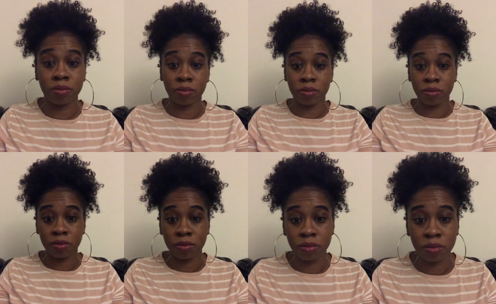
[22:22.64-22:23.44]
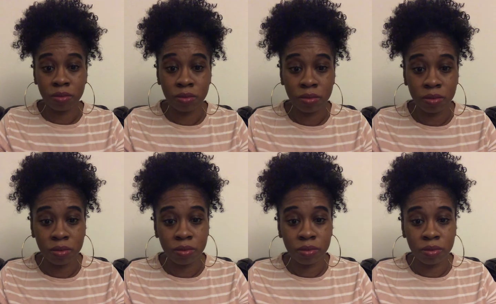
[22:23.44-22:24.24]

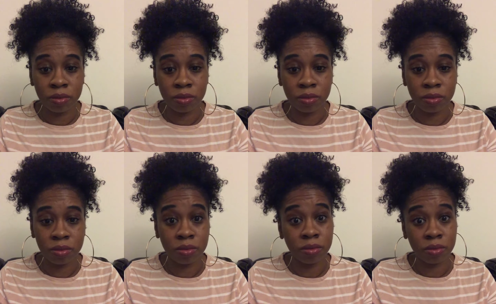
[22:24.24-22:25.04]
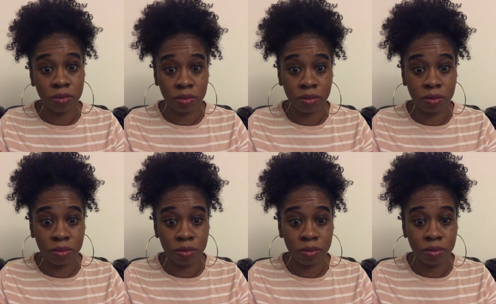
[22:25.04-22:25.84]

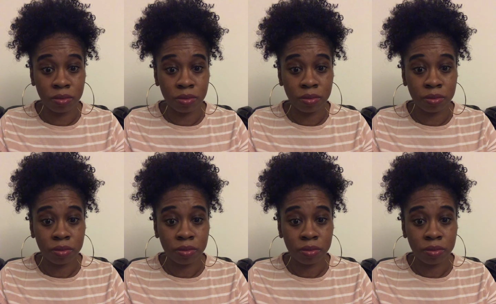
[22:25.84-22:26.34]
No one is speaking in this clip.